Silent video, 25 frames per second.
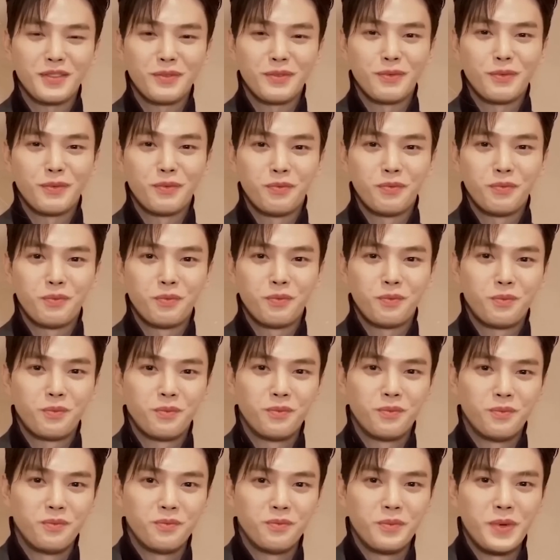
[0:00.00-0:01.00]
at the
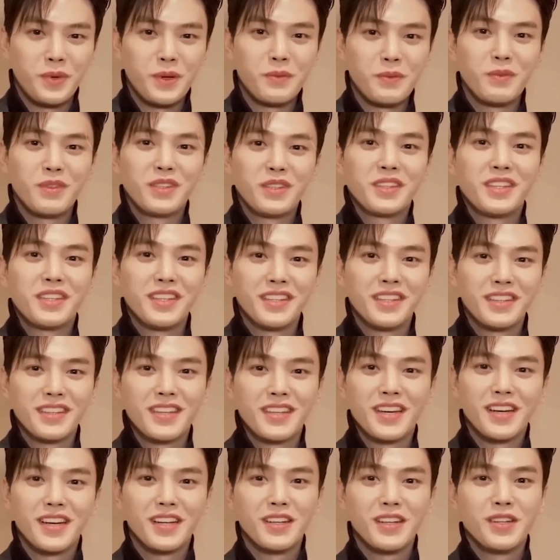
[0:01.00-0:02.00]
threshold of a promising
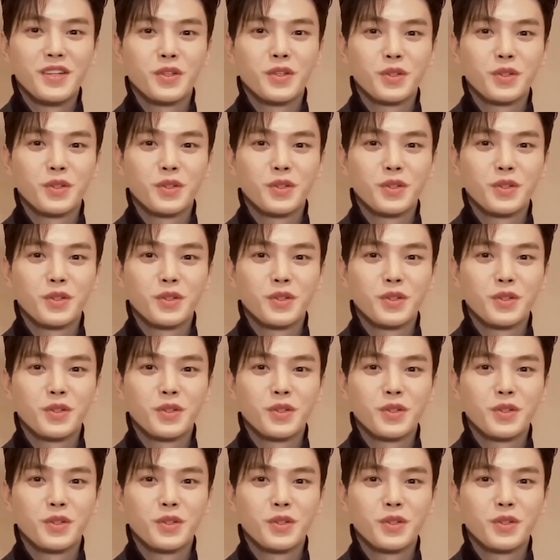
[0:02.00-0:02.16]
career,